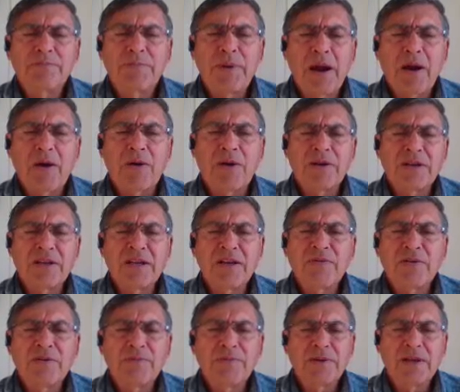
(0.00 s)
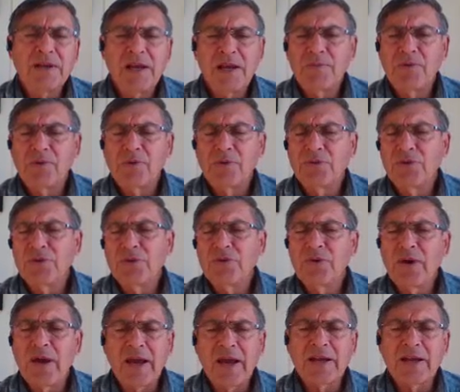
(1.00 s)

parent even be able to